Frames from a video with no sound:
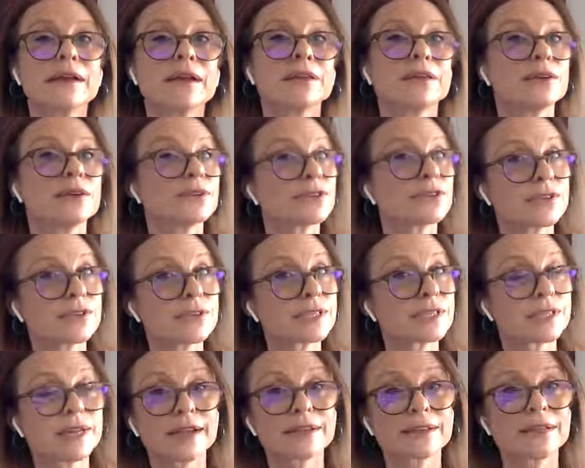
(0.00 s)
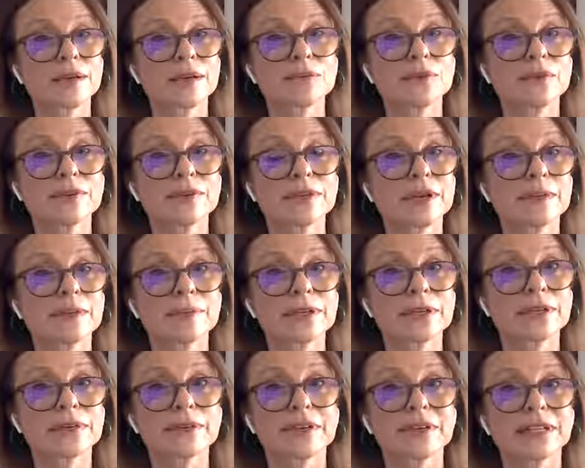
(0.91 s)
And they're sure as heck not moving up
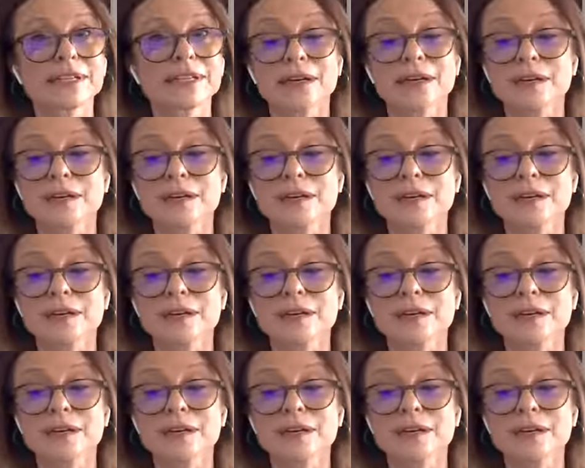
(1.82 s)
here